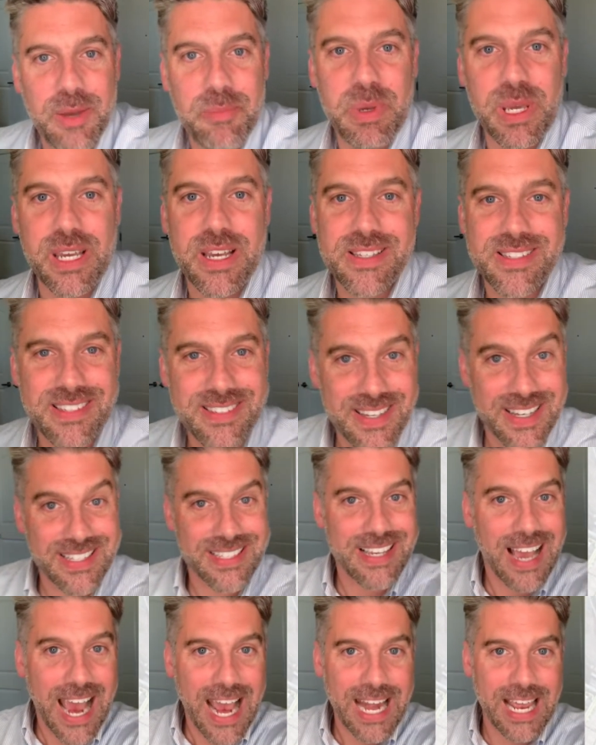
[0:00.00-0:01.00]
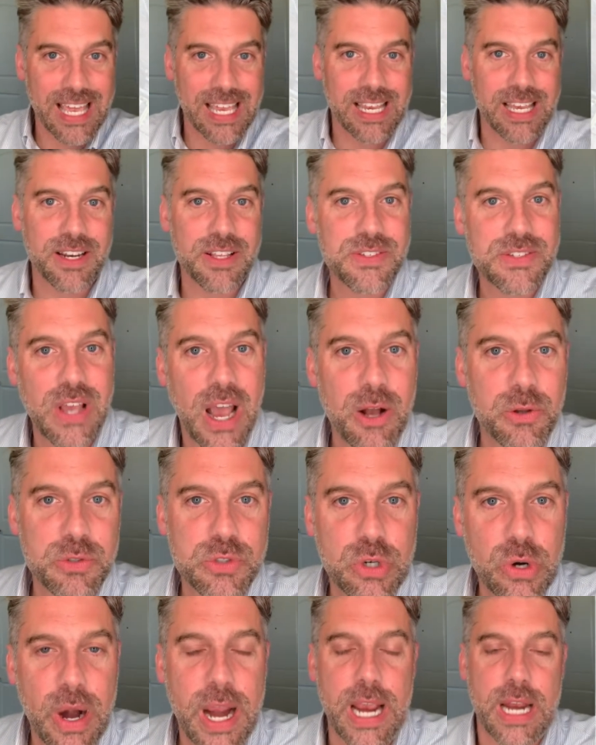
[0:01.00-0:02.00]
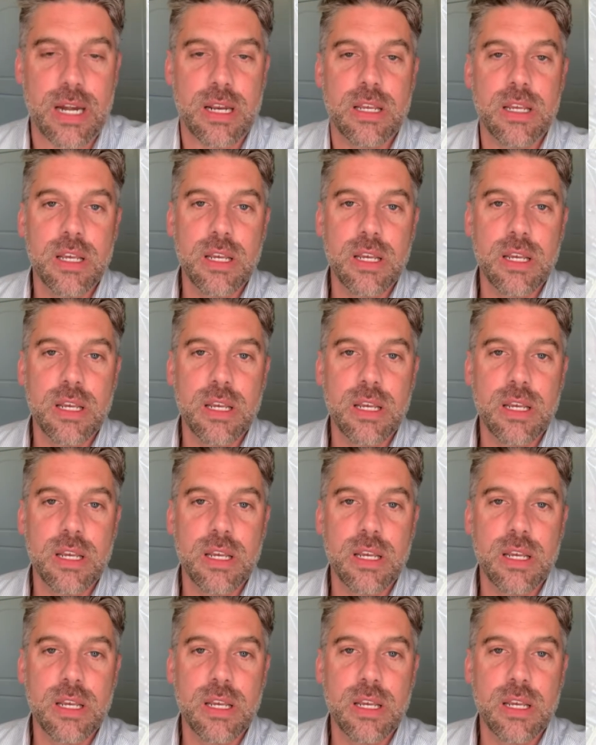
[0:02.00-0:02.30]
because it's exciting and it sounds great.